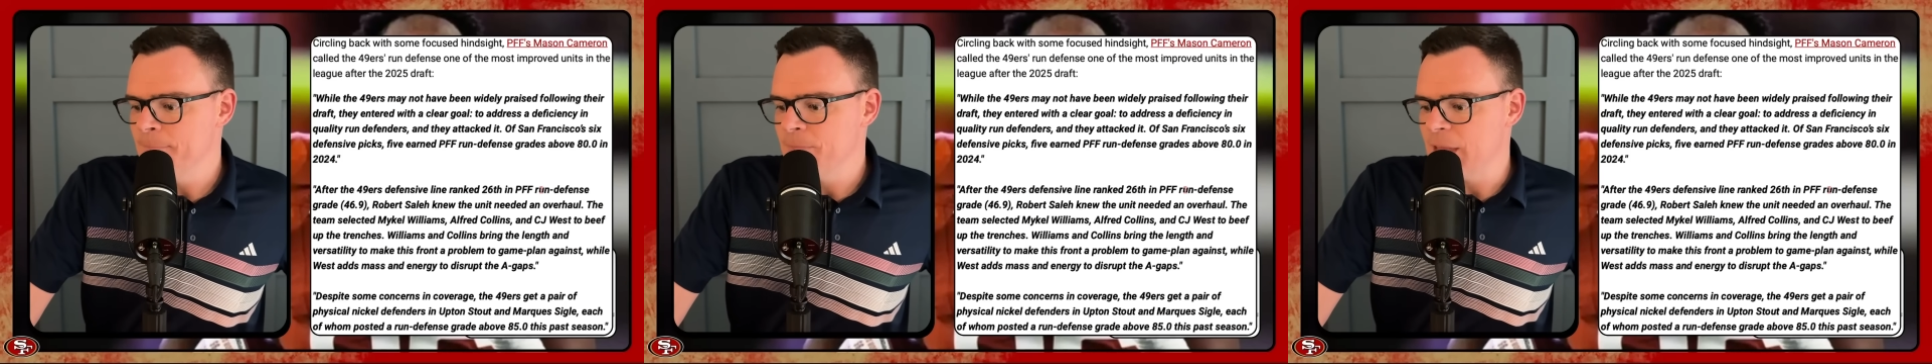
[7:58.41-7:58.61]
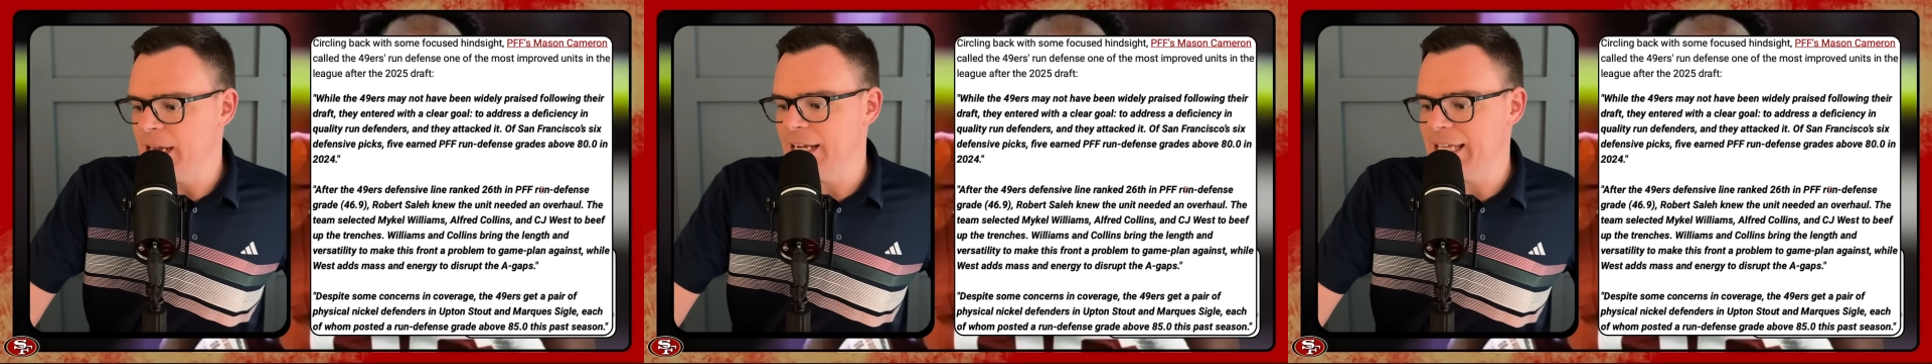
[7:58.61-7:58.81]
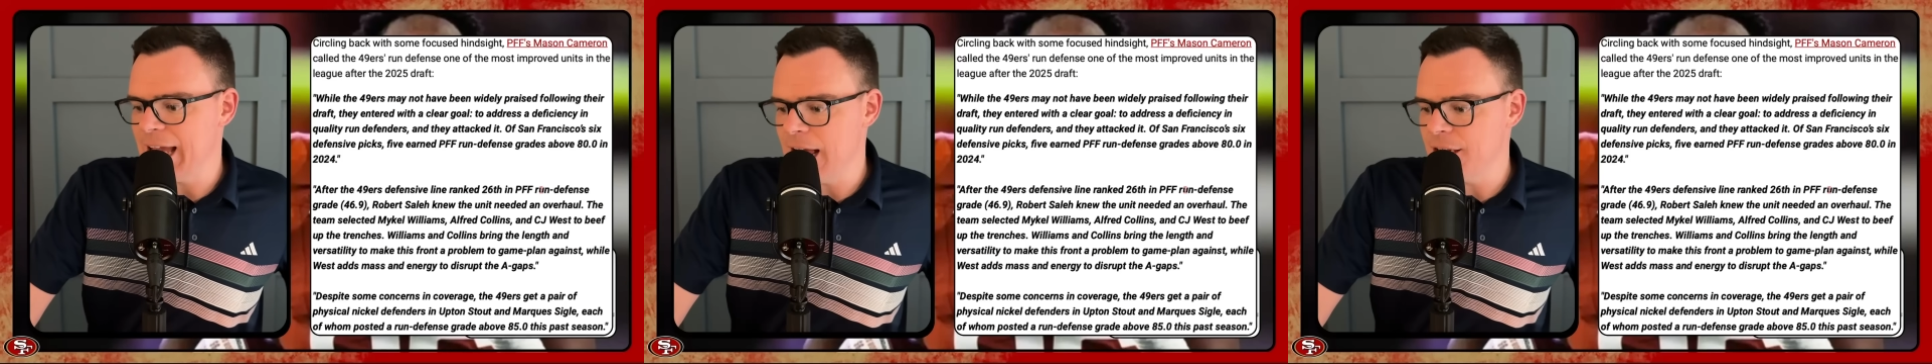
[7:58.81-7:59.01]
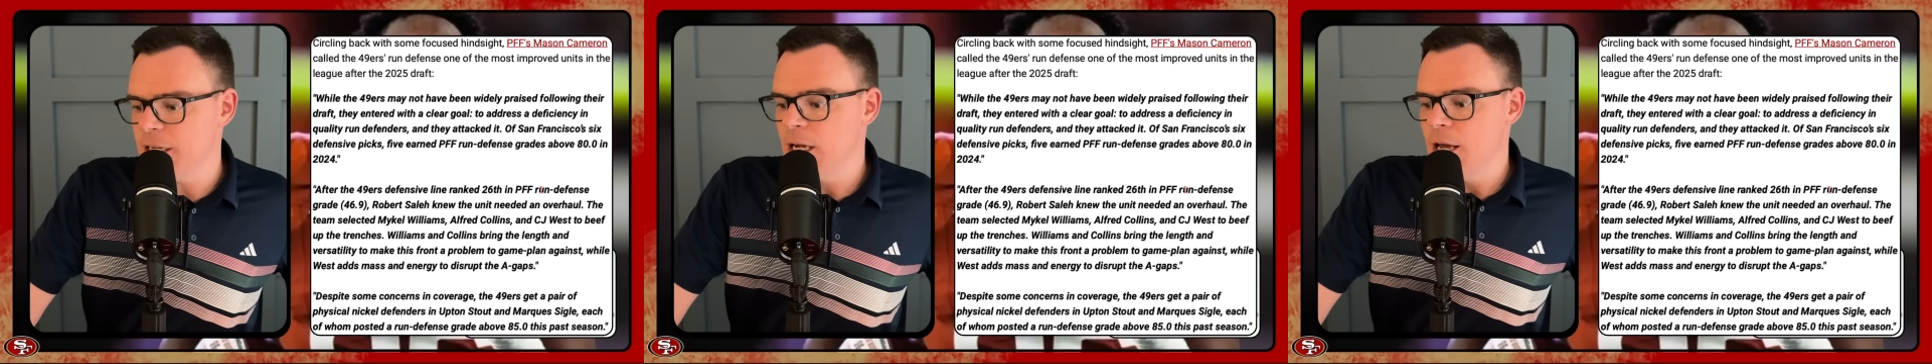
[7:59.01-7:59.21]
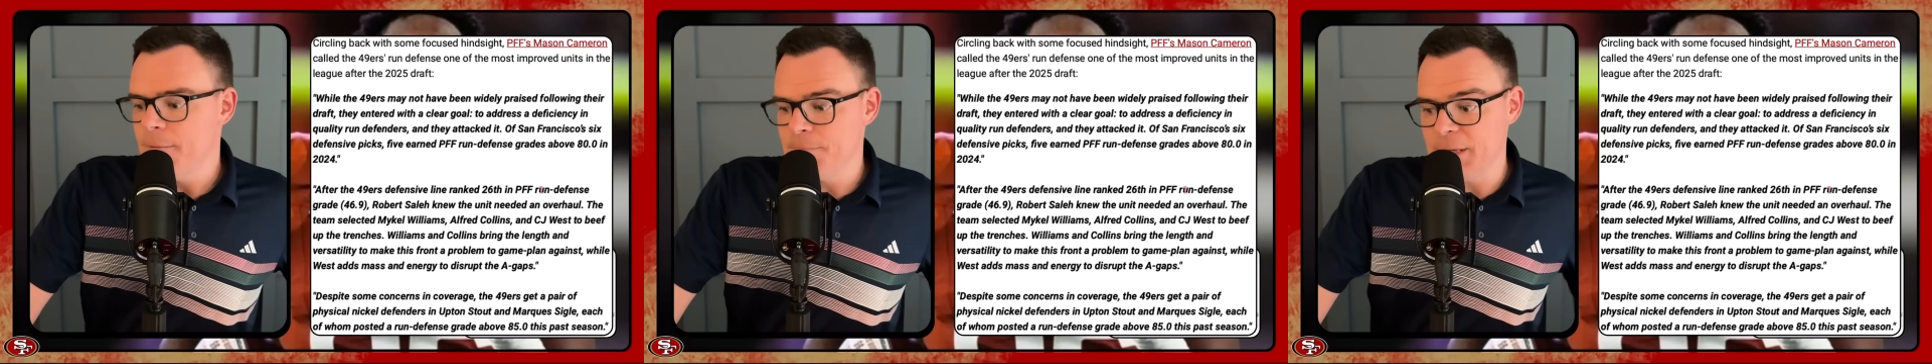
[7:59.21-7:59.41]
And again,
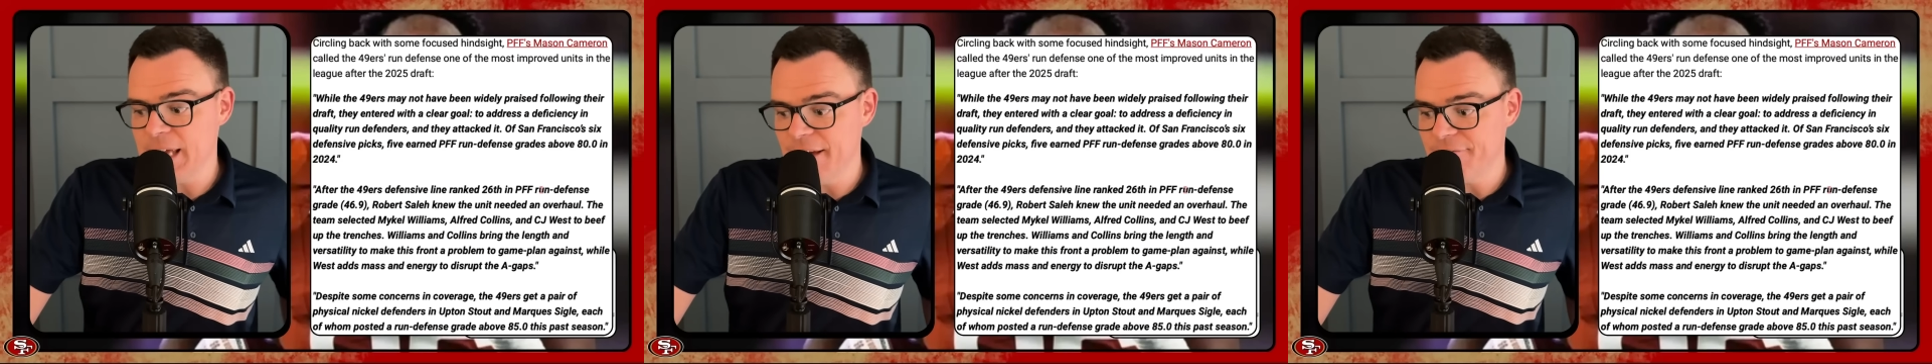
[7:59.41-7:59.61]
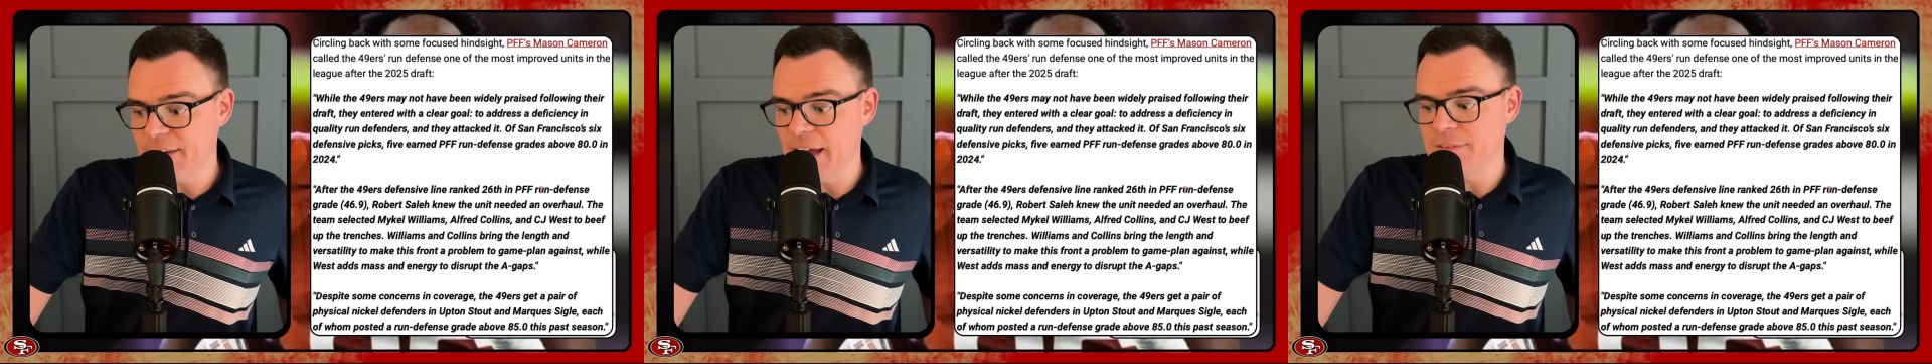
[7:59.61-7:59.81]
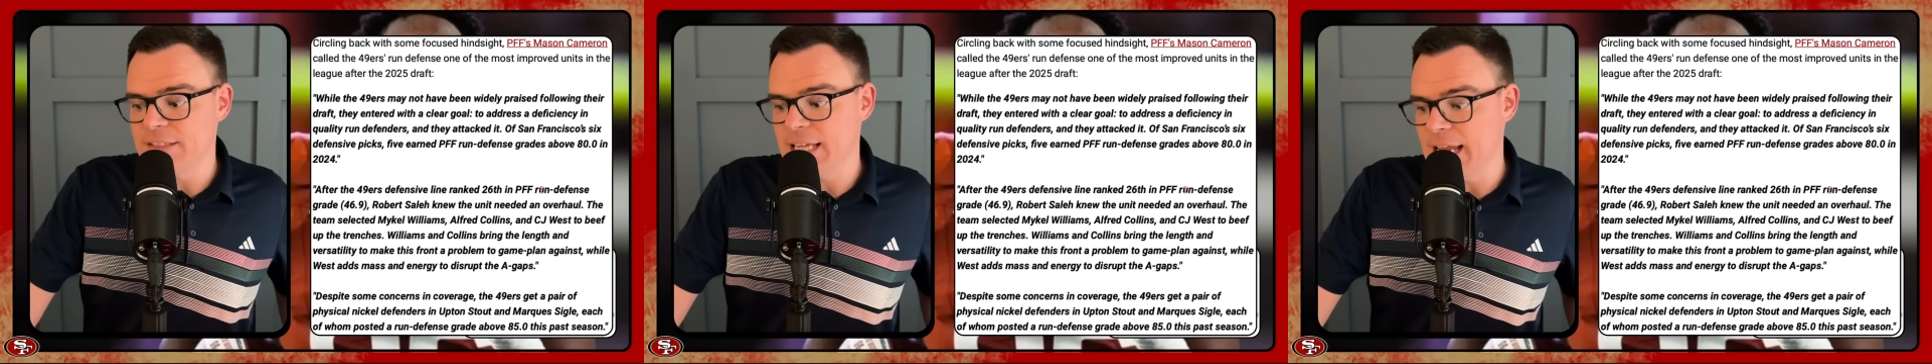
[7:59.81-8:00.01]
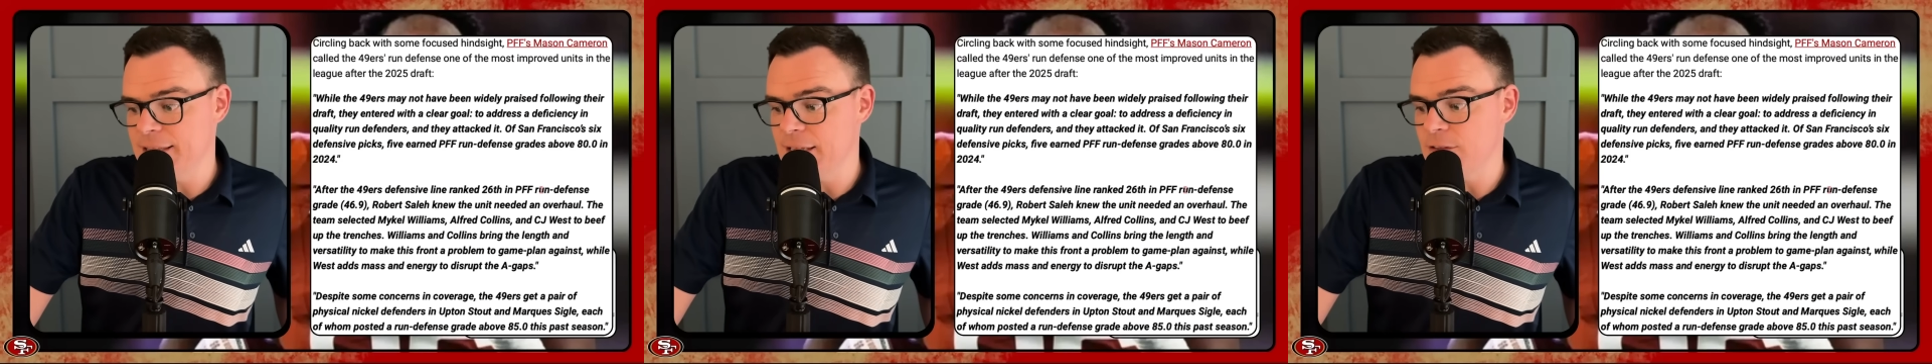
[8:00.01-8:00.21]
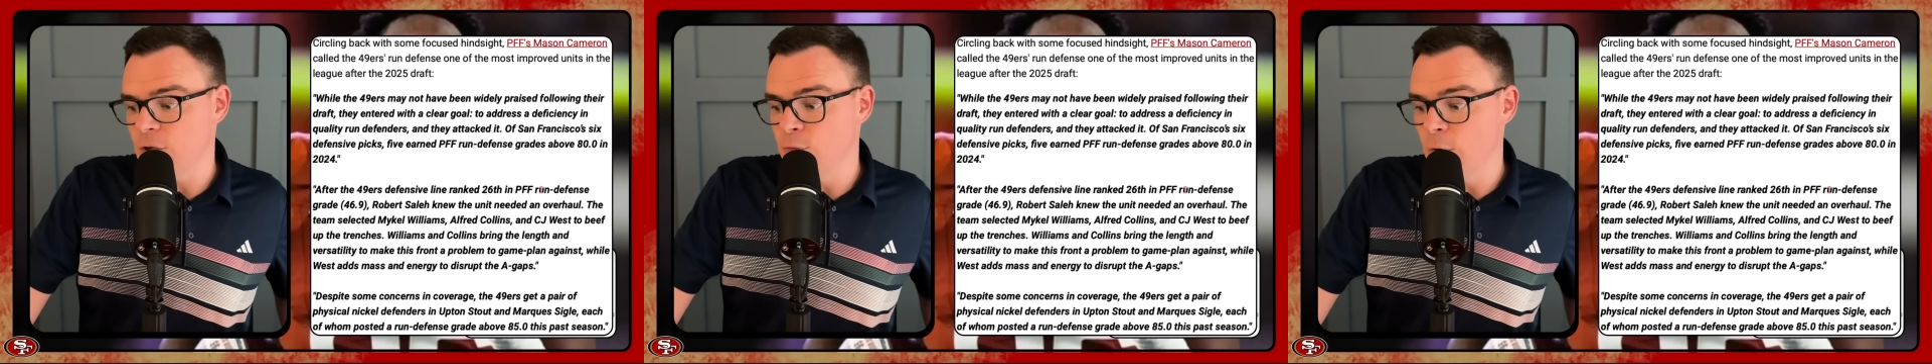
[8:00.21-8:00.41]
PFF saying
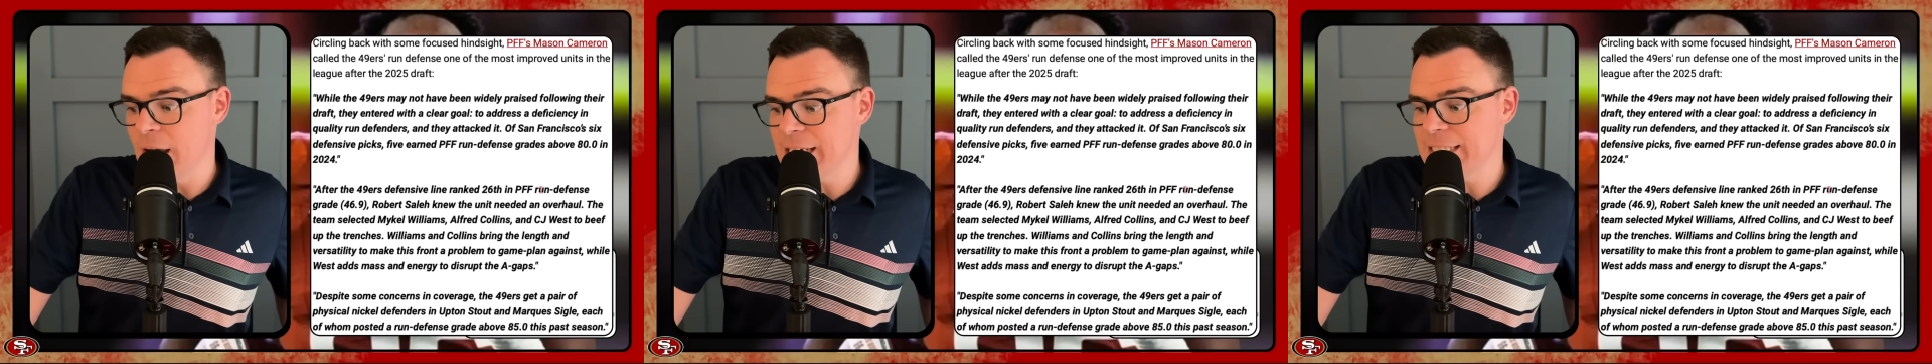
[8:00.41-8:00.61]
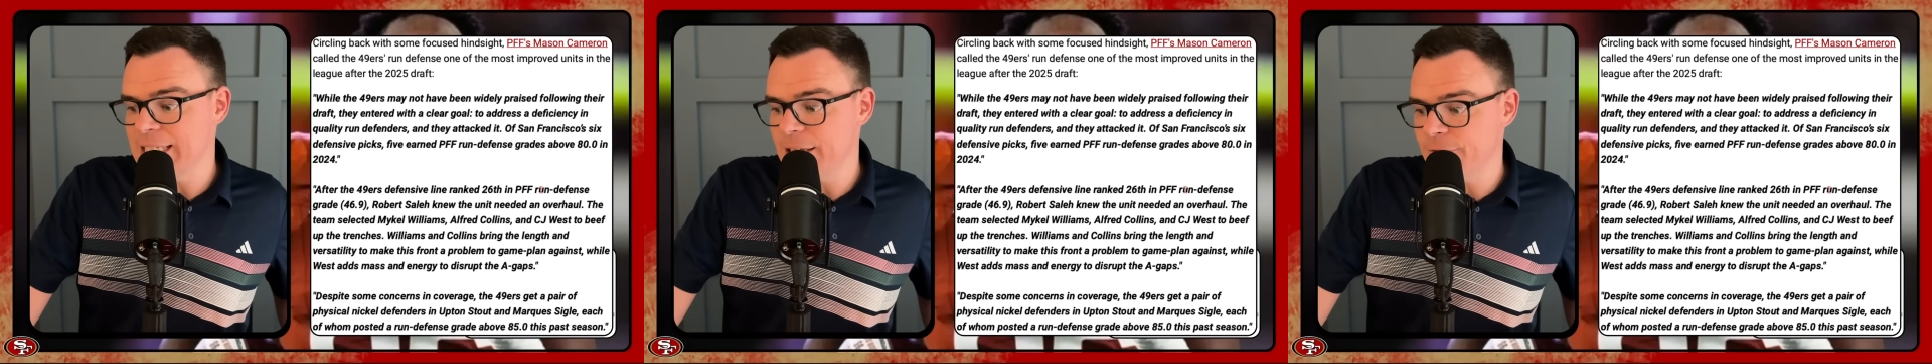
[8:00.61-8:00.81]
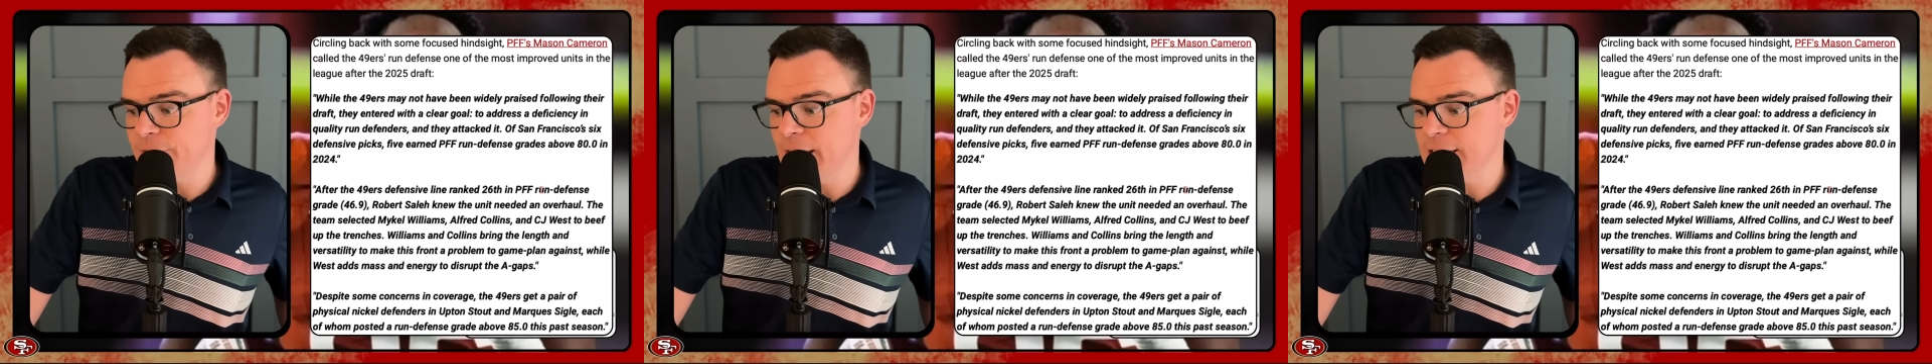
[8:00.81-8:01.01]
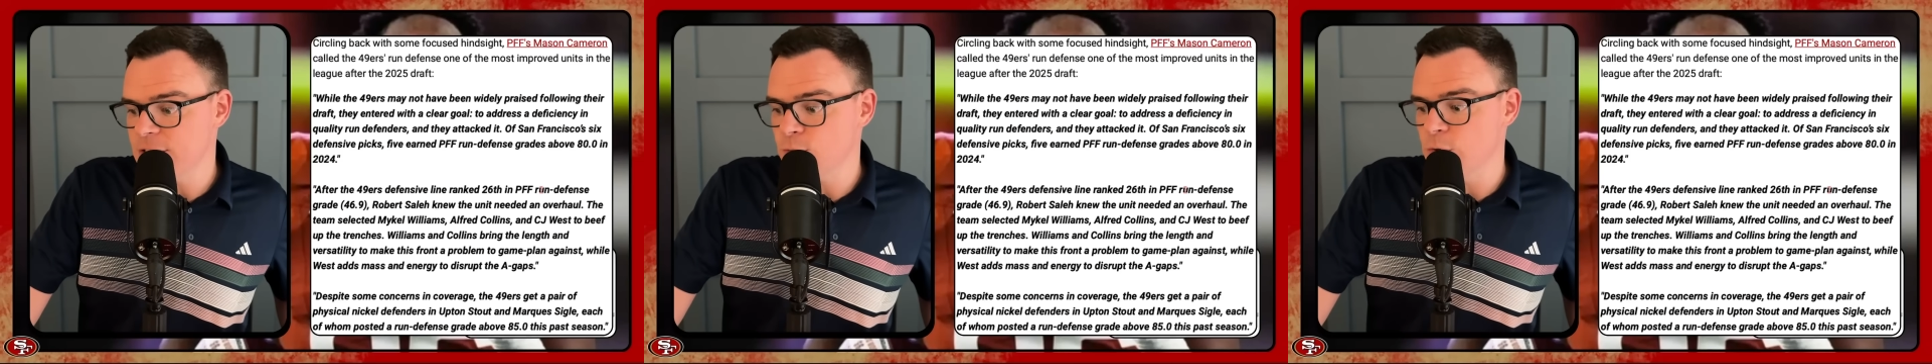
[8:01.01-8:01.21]
that the run defense